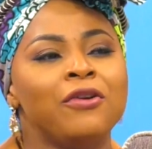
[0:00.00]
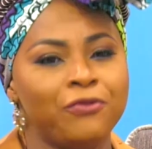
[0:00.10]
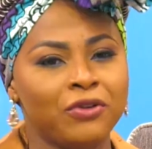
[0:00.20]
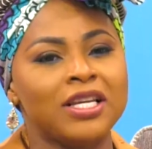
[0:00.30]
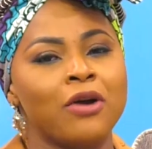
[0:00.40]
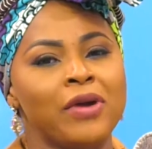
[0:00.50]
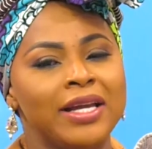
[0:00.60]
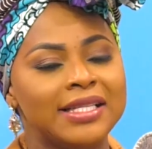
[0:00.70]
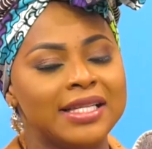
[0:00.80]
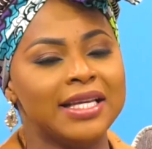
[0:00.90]
future
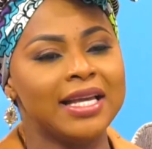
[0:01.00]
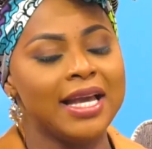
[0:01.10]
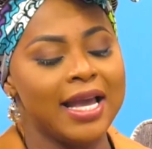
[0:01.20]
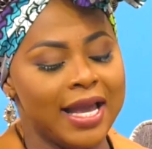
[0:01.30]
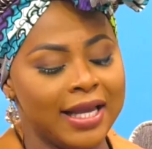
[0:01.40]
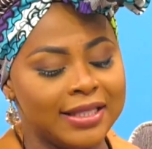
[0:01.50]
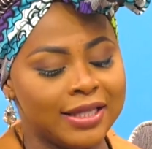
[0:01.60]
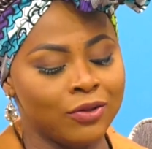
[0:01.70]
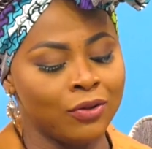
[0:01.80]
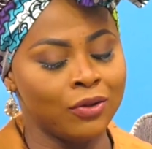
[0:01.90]
way. Ain't
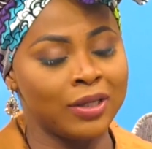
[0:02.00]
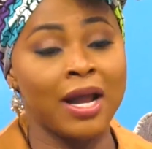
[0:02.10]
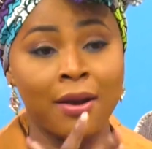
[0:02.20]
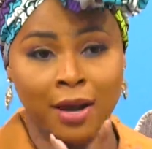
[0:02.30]
you know? Now